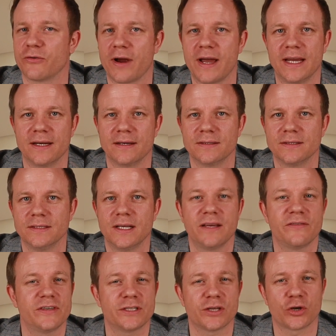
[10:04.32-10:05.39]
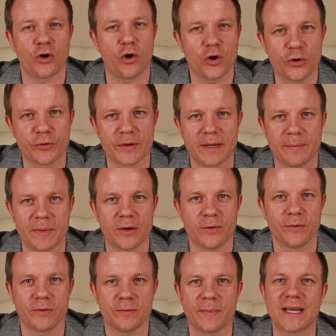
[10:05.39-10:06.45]
great. If it's a concrete
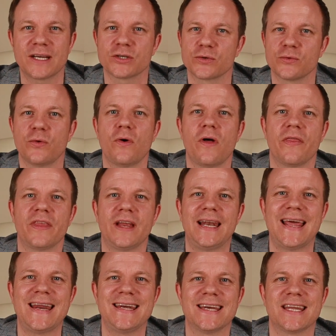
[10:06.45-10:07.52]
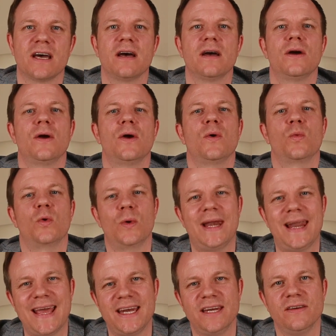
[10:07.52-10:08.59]
build, make sure the lender will
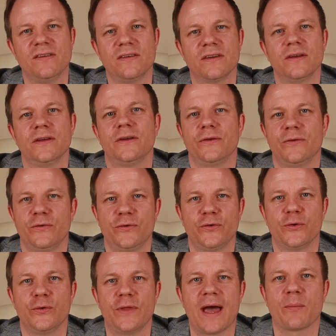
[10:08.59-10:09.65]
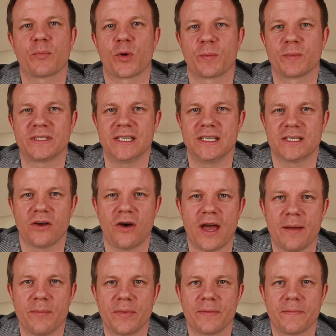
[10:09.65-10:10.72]
lend to that property type.
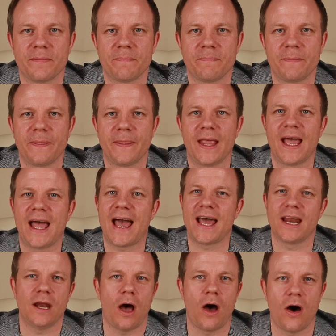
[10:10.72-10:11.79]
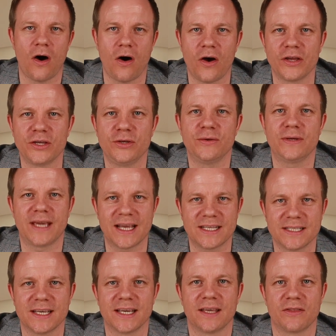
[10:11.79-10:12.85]
And are you
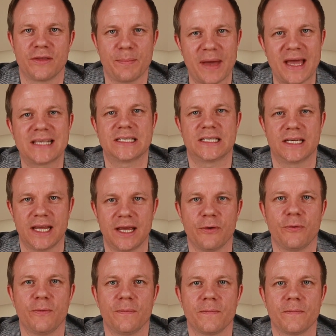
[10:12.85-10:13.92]
getting the best deal?